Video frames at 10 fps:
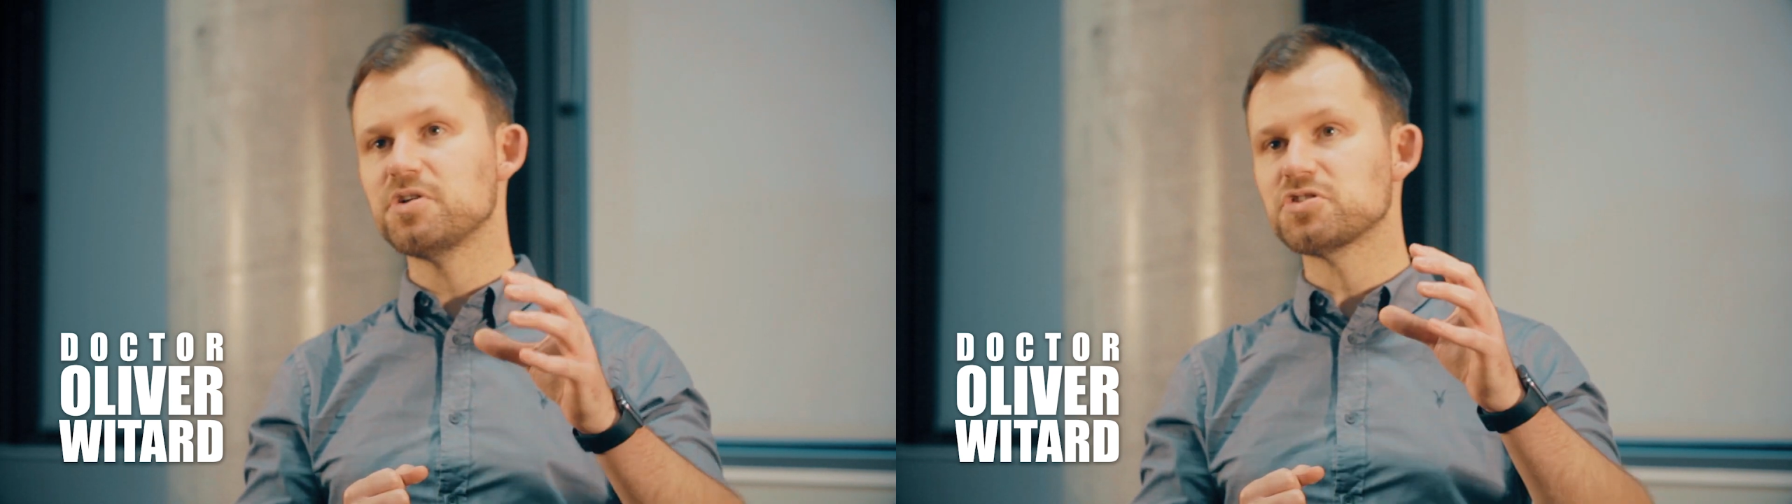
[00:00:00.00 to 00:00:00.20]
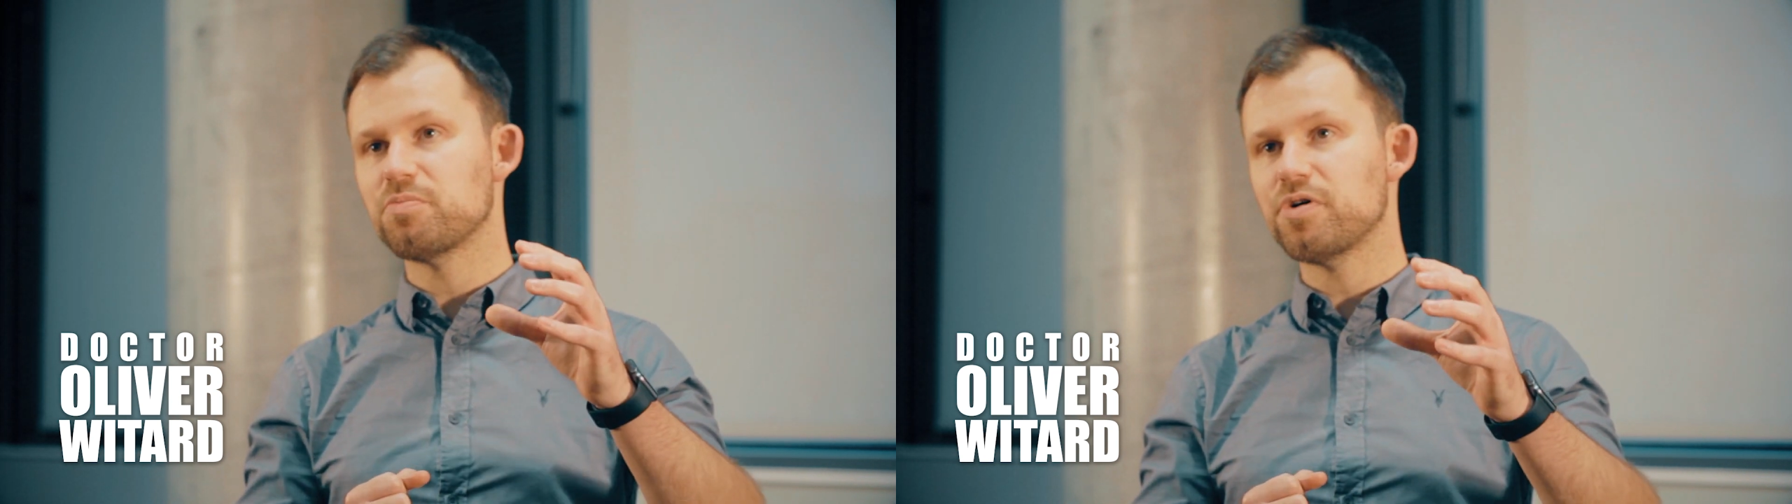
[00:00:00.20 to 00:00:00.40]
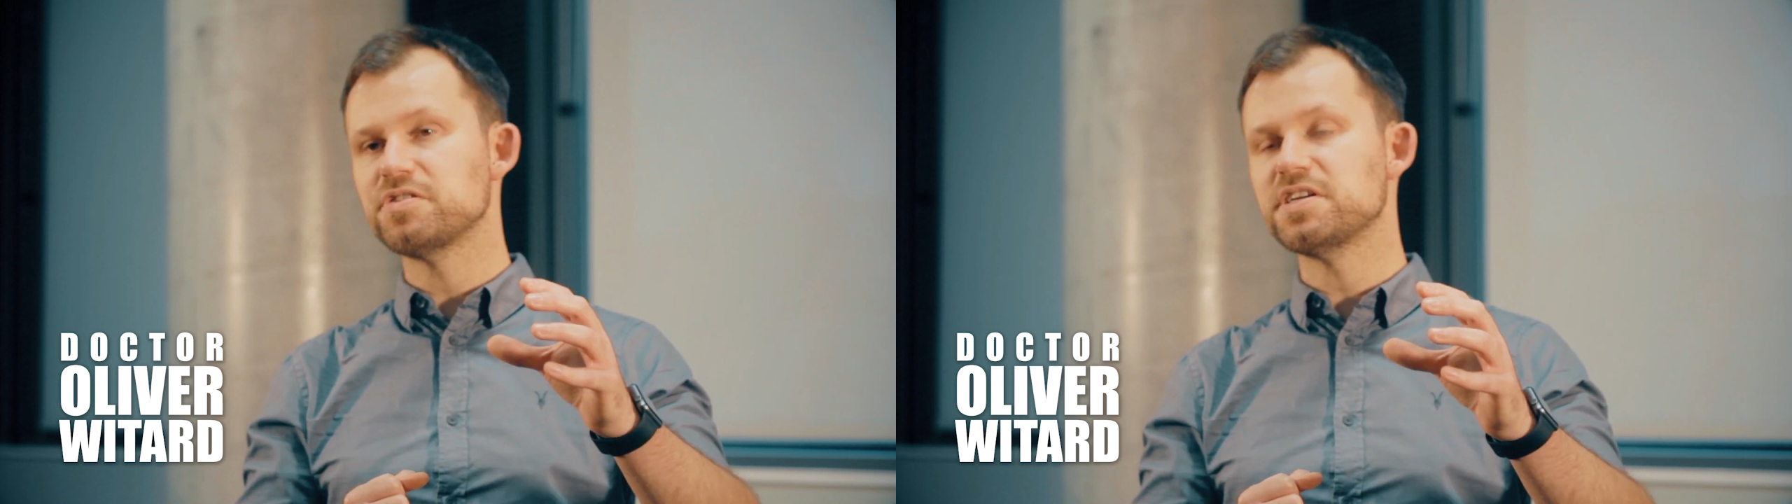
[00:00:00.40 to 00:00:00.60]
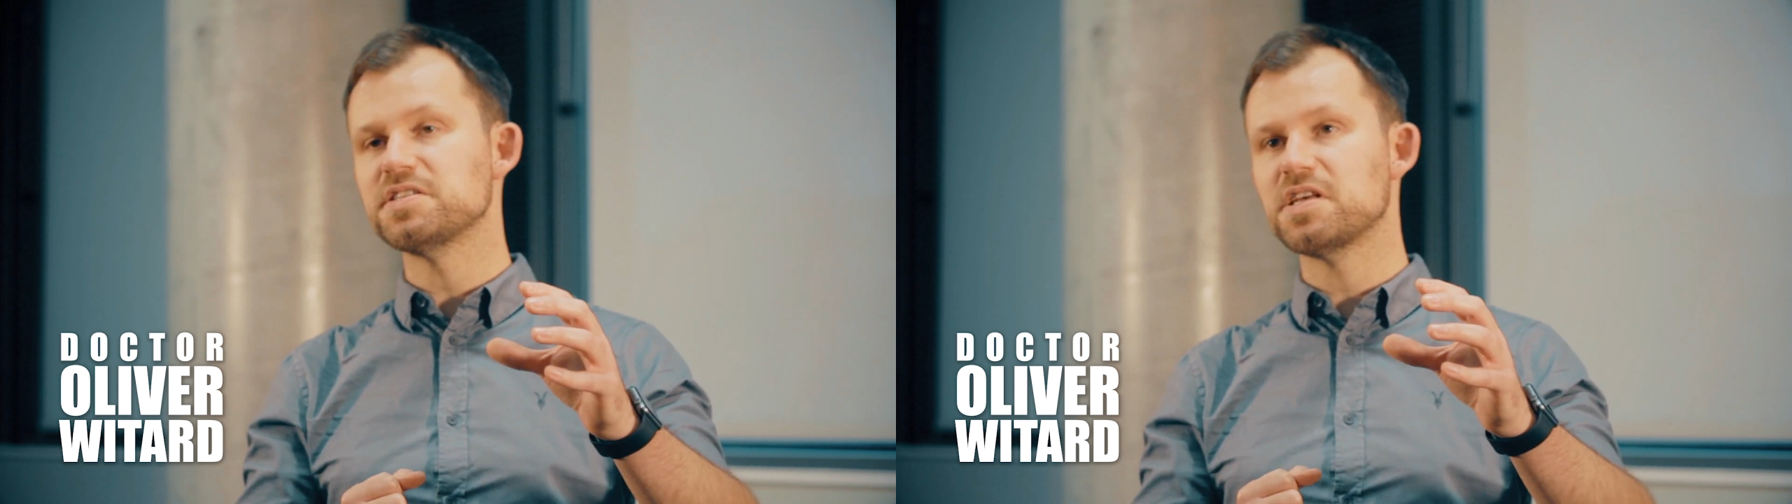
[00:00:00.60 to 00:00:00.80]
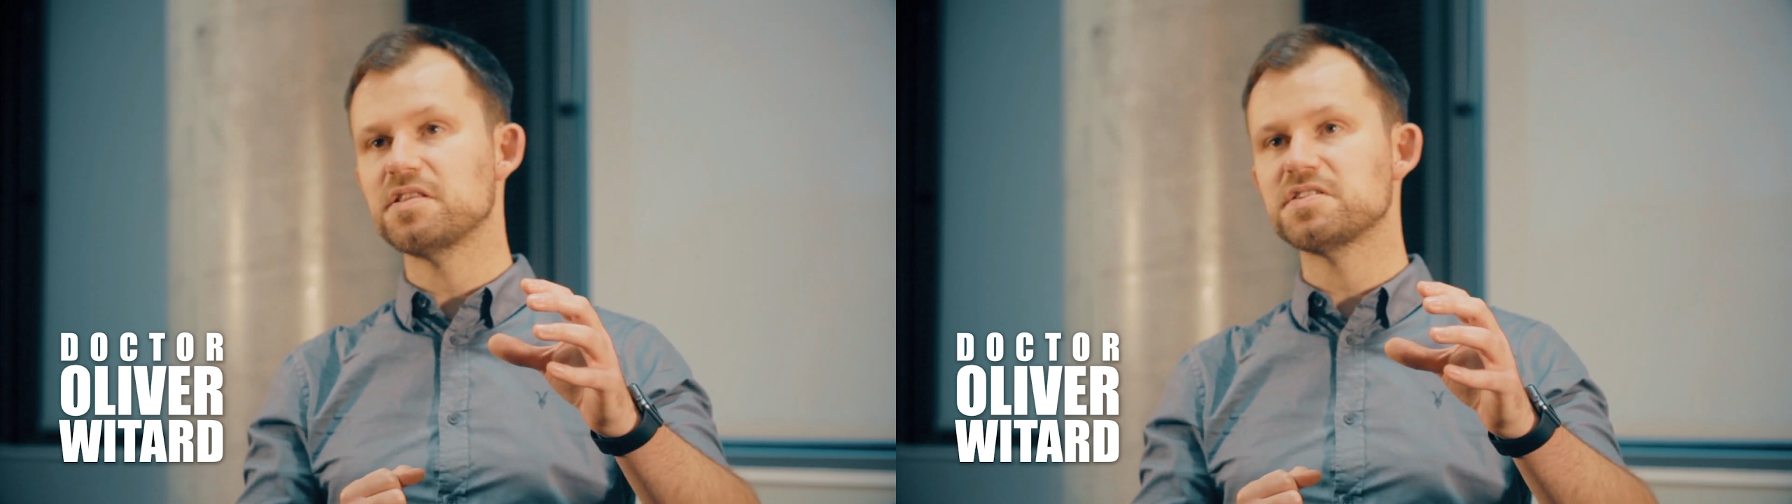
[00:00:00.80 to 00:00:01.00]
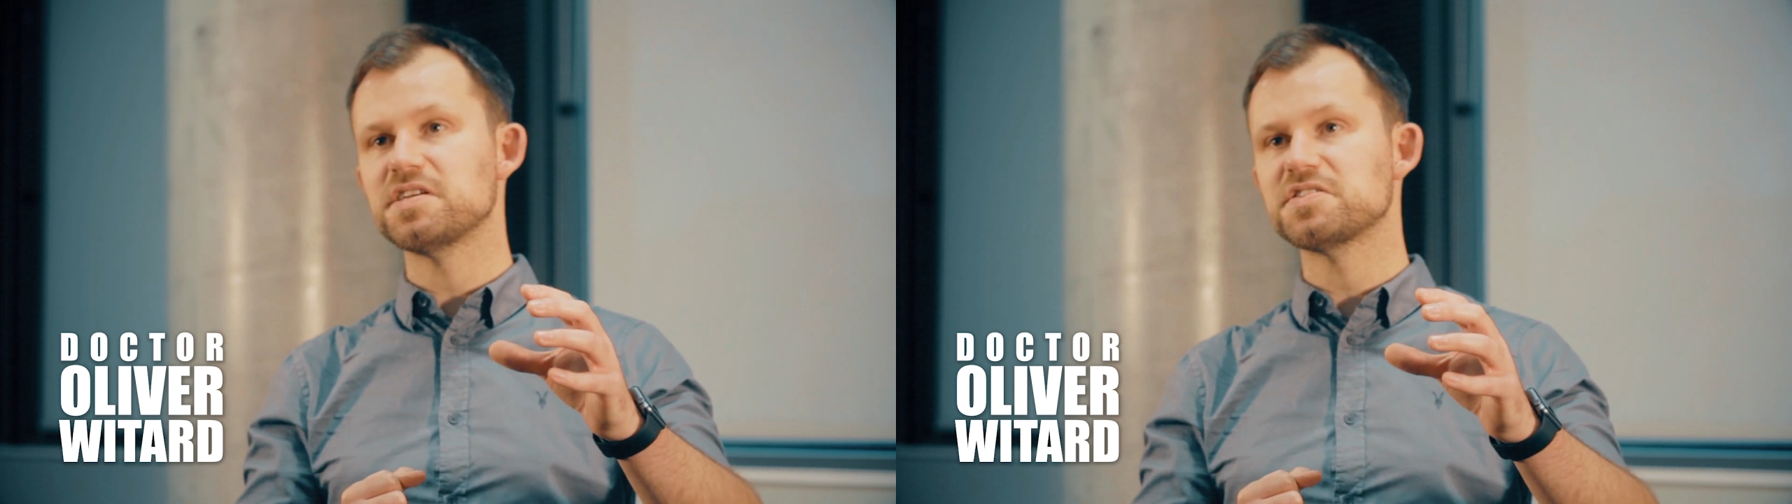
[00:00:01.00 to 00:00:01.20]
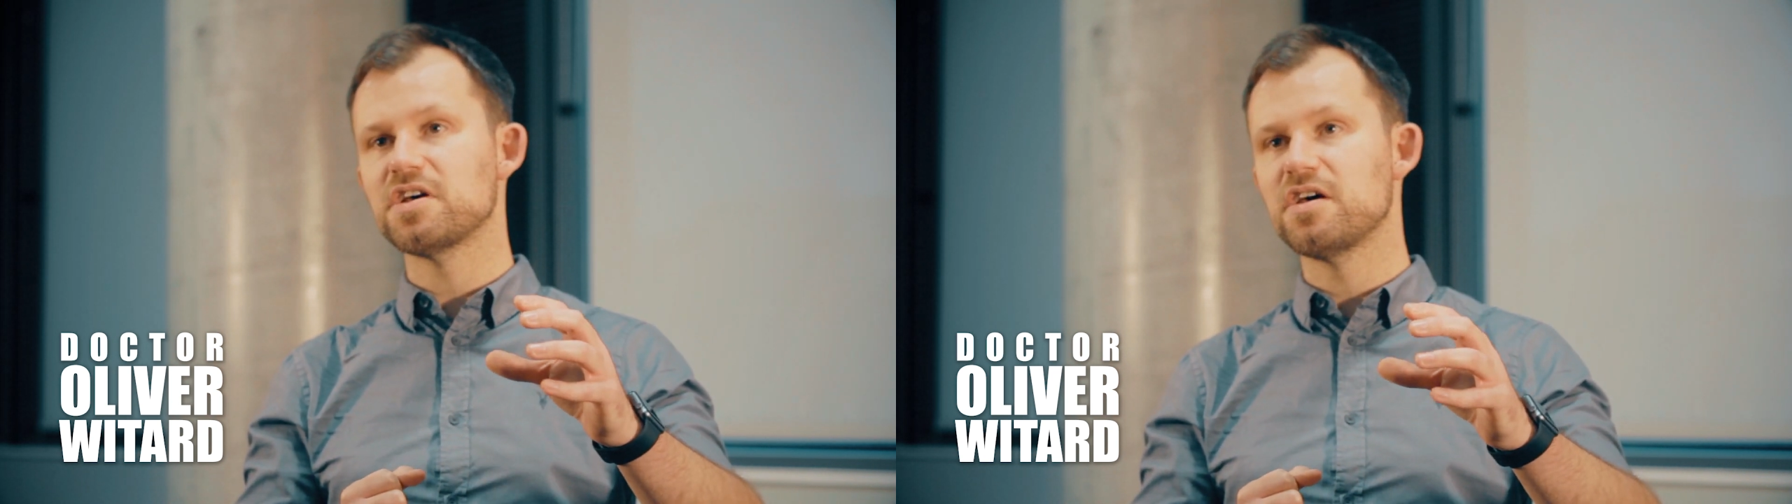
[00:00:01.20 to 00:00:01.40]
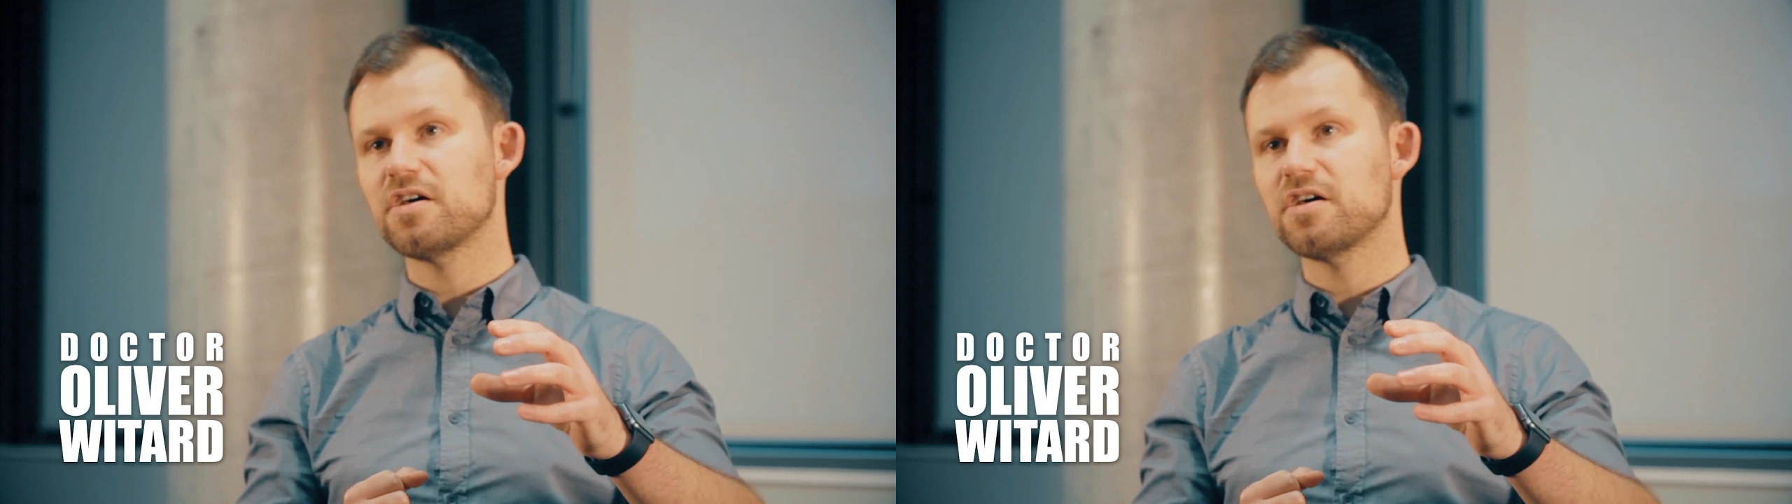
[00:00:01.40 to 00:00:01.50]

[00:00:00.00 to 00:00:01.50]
muscle protein synthesis